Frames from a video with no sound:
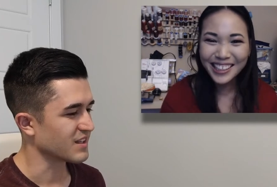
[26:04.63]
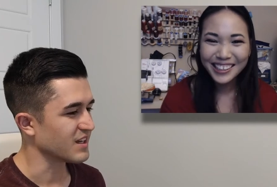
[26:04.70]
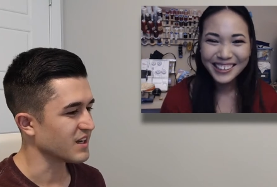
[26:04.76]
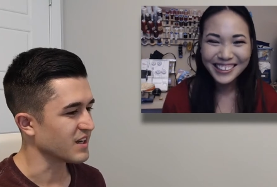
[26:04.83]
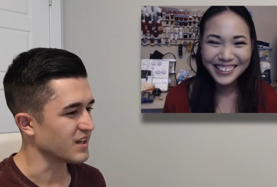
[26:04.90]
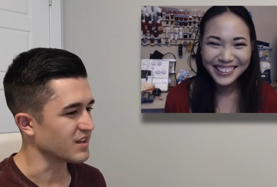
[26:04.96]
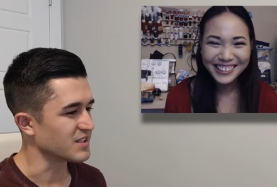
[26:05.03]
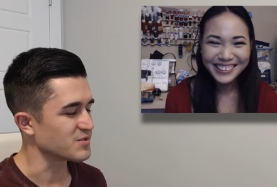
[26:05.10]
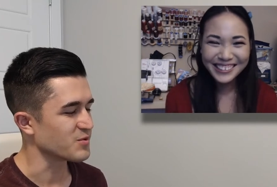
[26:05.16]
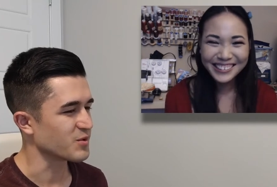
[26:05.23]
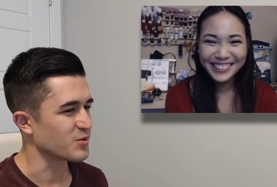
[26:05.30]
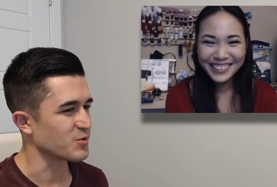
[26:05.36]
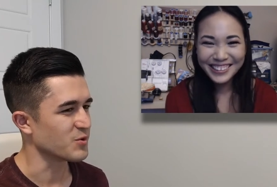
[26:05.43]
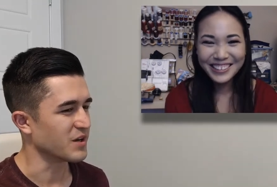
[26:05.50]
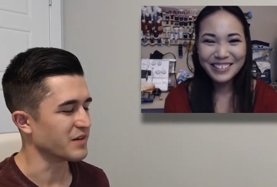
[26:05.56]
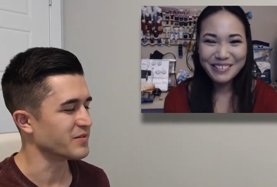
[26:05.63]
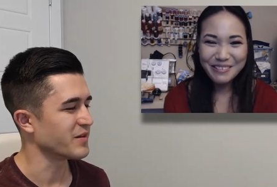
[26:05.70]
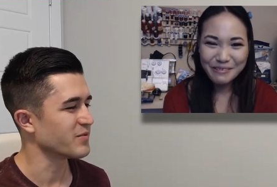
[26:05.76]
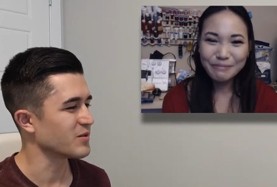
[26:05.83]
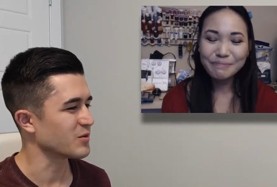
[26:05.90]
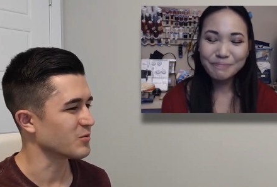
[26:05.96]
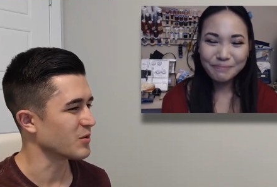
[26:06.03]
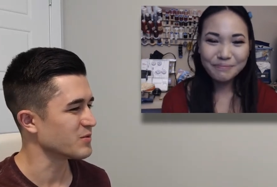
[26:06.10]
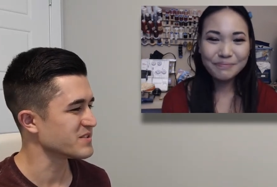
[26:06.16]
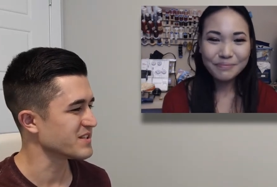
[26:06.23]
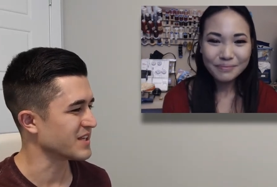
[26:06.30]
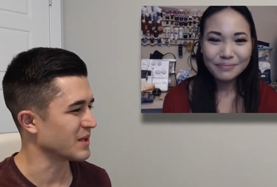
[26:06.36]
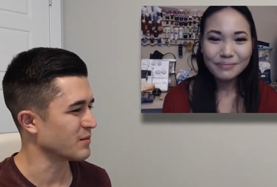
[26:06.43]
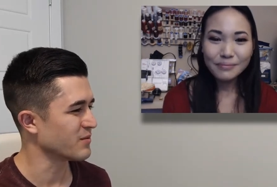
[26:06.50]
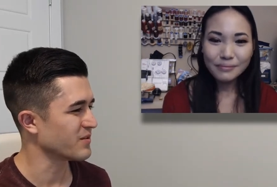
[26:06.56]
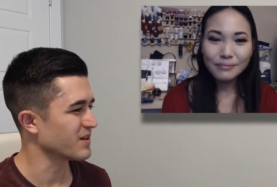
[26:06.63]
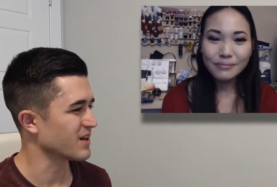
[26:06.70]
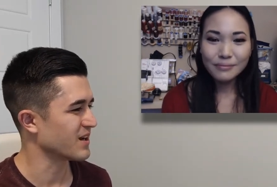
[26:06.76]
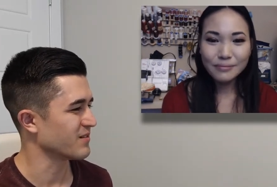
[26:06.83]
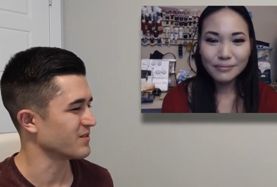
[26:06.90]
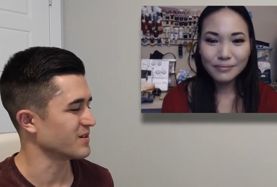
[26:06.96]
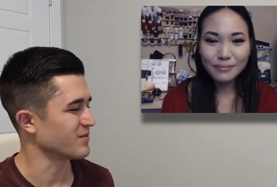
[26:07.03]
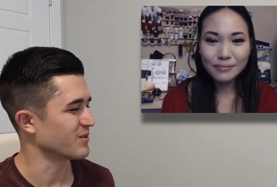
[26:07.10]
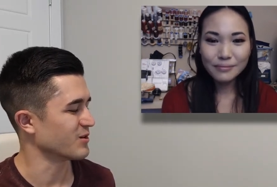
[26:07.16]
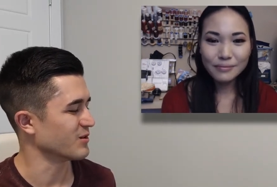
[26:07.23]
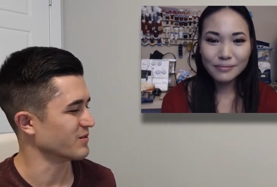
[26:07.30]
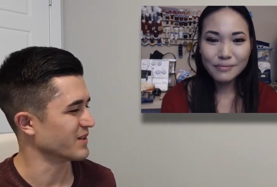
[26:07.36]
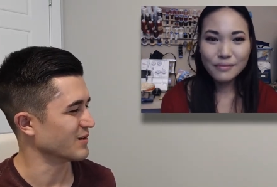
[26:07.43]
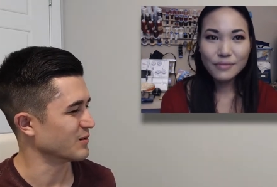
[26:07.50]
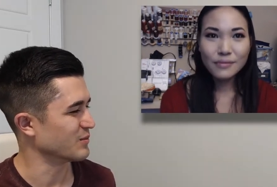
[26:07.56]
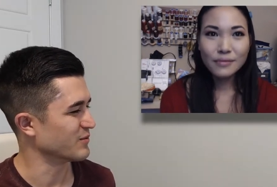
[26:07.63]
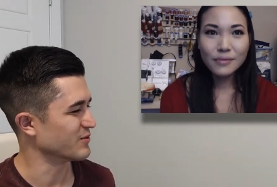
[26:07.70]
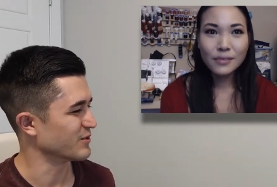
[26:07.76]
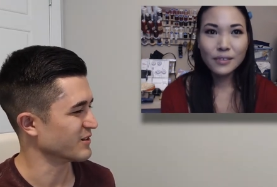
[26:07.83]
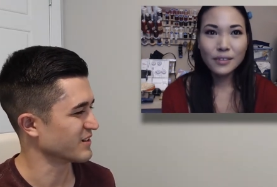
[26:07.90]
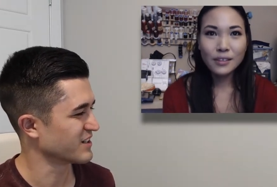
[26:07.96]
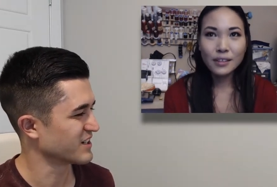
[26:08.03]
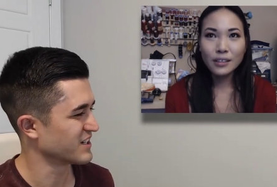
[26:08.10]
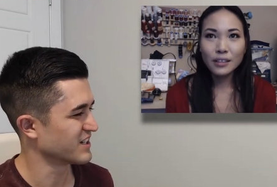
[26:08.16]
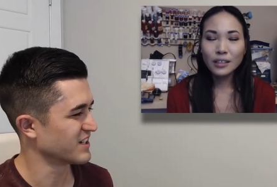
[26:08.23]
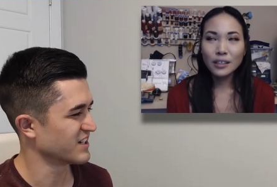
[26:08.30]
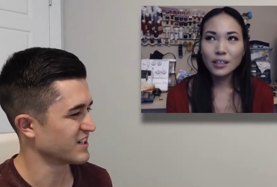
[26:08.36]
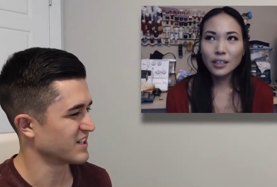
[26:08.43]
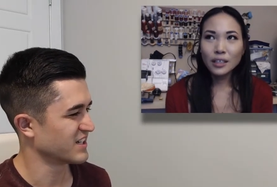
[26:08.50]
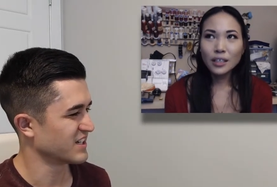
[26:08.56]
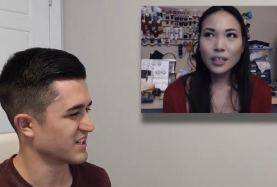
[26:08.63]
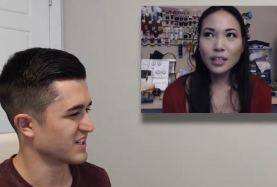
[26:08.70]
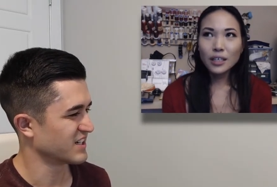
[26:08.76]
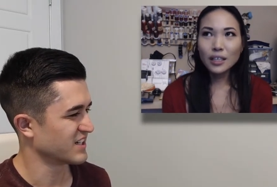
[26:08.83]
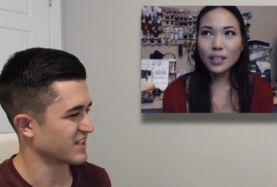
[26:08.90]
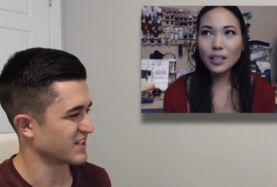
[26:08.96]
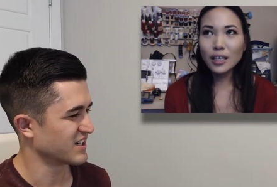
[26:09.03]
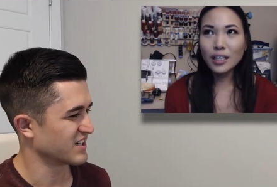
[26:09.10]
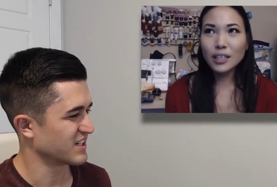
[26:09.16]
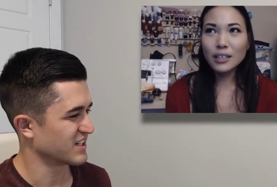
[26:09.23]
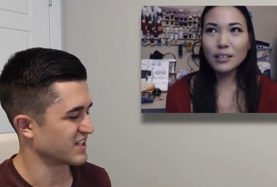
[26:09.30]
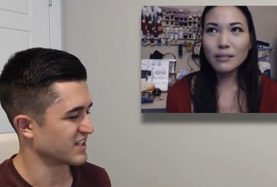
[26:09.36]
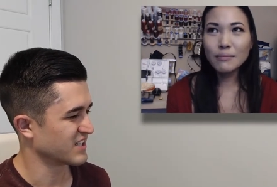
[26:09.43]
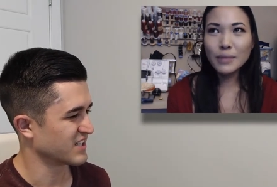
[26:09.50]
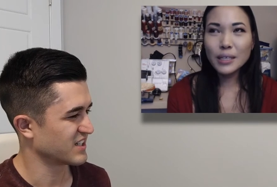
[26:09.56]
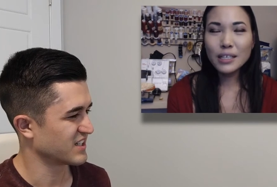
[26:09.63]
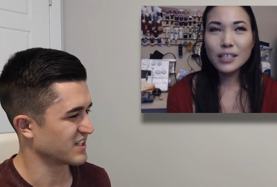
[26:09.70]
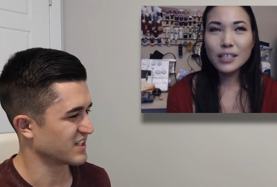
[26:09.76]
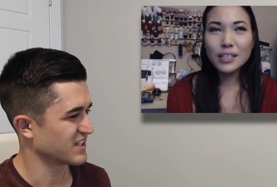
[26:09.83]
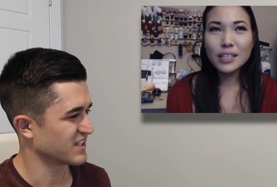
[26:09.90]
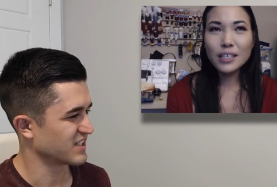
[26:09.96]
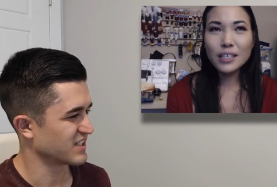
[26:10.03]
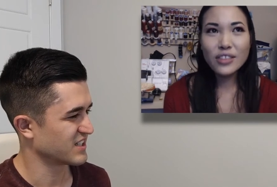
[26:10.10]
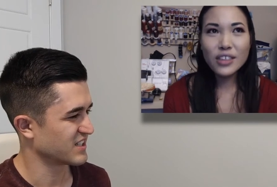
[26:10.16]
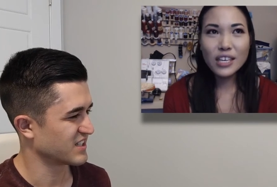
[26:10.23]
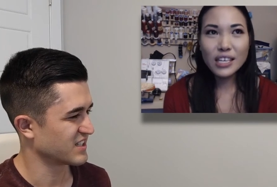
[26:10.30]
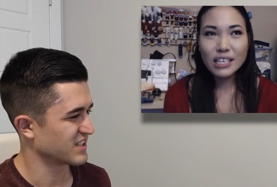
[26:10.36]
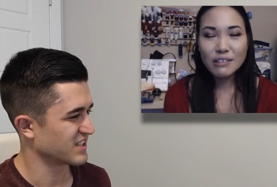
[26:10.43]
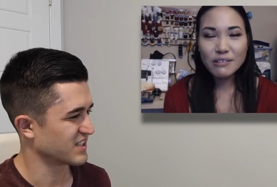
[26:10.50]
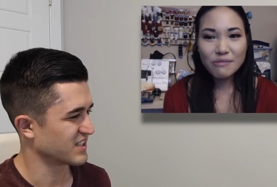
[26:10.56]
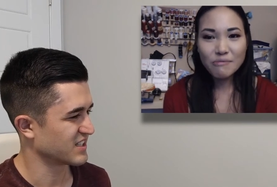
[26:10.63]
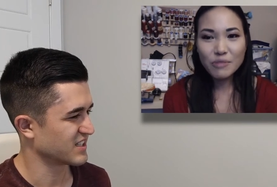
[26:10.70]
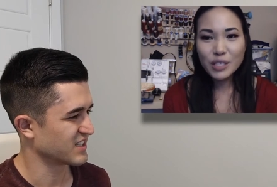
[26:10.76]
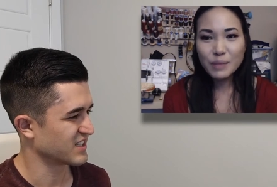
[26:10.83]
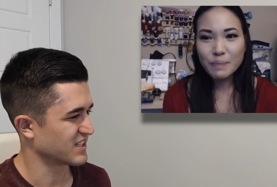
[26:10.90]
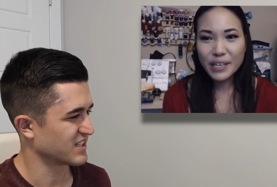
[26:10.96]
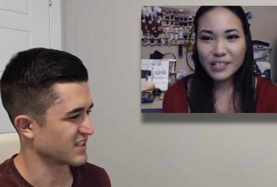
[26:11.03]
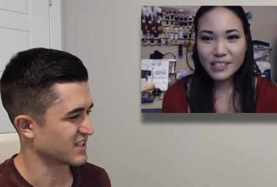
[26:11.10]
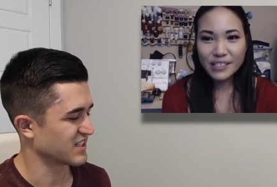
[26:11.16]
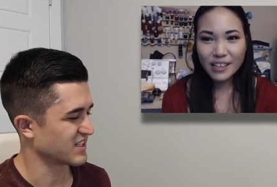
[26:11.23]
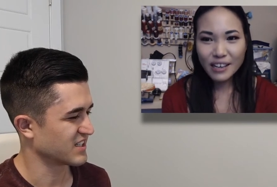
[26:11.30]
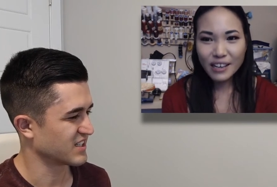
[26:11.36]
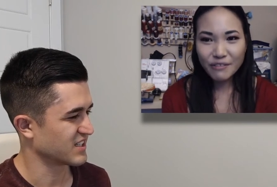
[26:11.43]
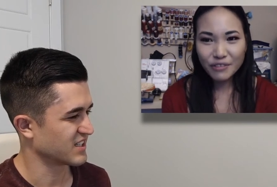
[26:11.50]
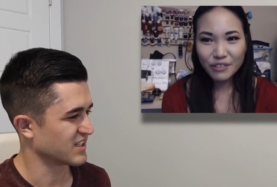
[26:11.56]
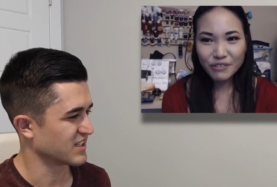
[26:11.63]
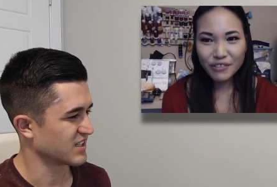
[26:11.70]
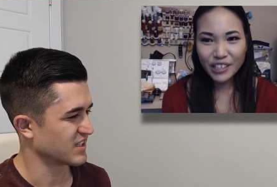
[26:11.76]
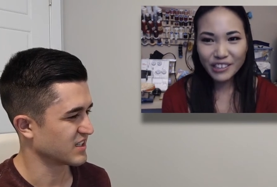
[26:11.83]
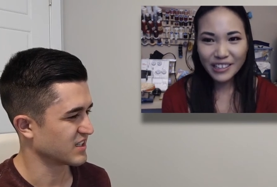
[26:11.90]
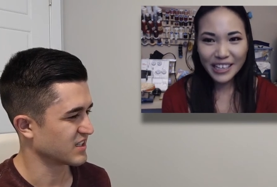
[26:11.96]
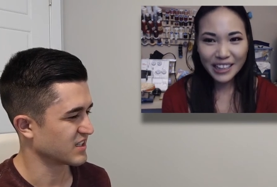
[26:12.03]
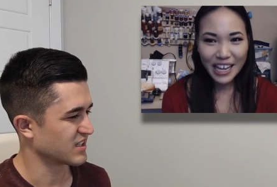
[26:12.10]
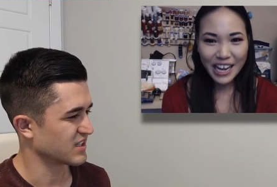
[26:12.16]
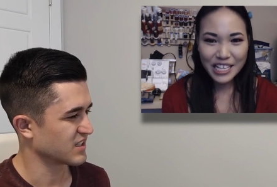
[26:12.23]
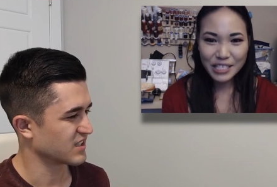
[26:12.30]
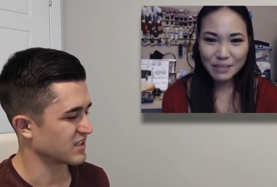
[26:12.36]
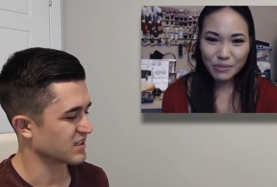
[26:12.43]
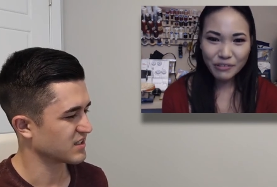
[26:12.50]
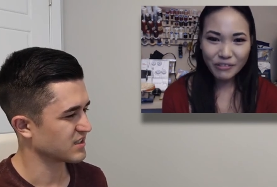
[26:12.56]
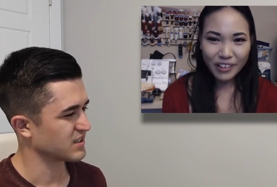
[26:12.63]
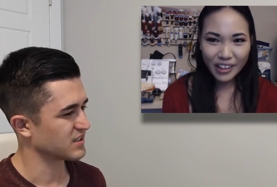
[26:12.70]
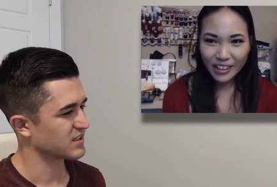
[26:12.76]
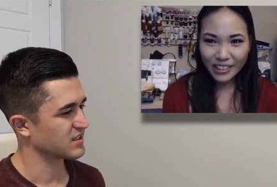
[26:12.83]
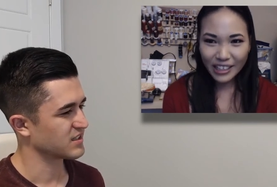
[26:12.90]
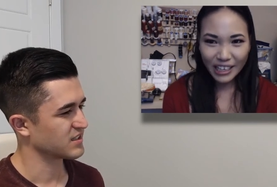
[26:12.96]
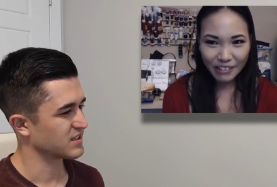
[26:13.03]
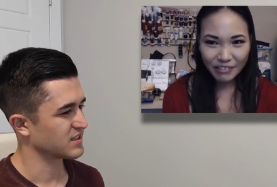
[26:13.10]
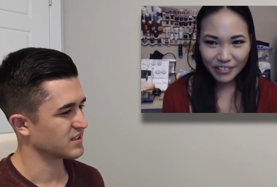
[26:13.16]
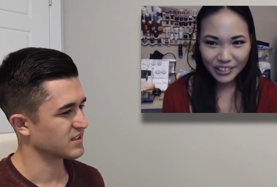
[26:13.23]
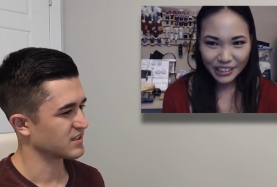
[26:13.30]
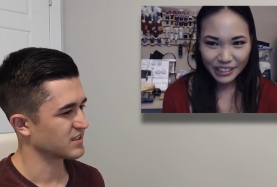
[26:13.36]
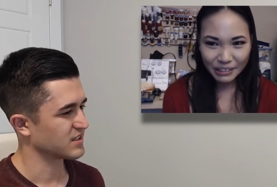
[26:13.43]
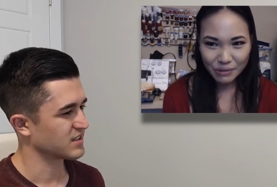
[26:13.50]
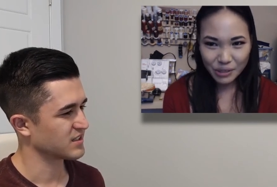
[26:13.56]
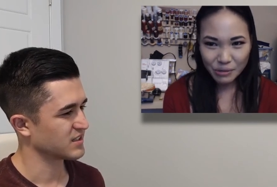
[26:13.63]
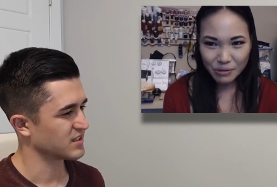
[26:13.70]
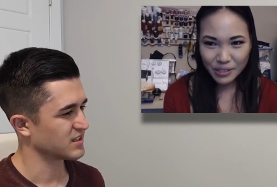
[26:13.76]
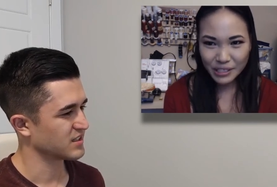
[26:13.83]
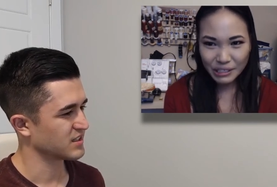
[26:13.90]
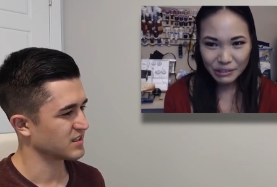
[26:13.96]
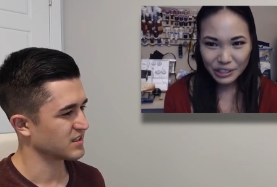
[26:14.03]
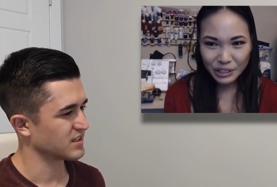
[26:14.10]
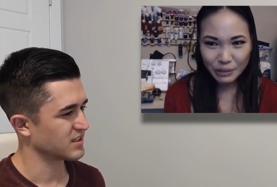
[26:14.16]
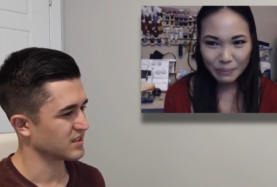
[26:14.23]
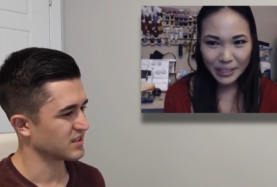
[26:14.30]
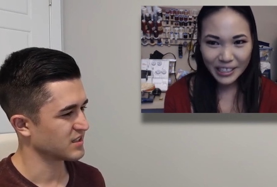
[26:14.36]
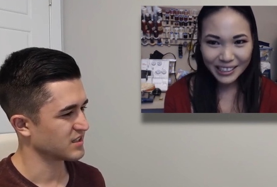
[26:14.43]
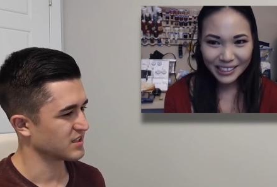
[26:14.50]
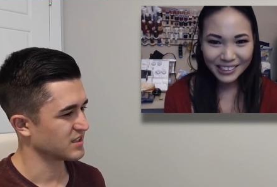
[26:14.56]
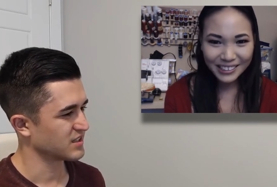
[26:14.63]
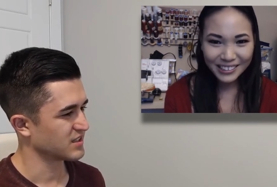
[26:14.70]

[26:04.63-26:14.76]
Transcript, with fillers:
Speaker 1: Yeah, that's really cool. I've never. What was the name of it? I haven't even heard of that one before.
Speaker 2: Um, it, I think it was based off of their like last movie that they ever did, which was New York Minute.